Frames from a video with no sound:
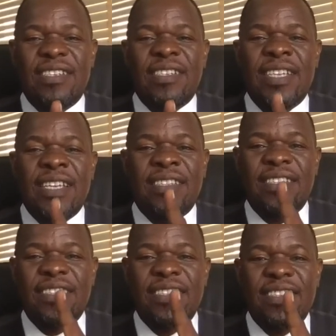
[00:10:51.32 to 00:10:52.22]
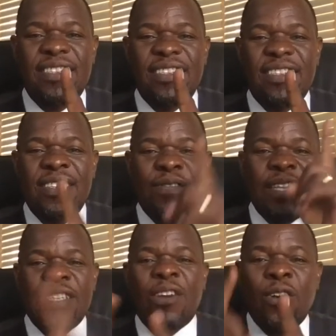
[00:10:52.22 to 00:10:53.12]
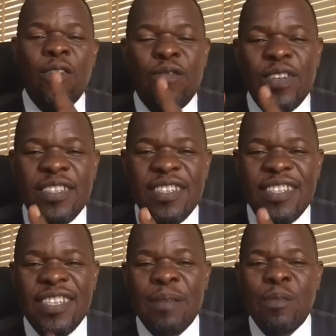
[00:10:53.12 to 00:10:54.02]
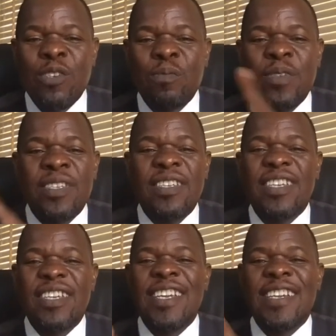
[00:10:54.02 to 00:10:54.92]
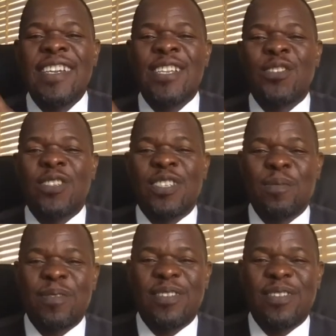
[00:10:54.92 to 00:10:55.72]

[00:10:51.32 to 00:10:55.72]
that if there's a conflict, there must be a relationship.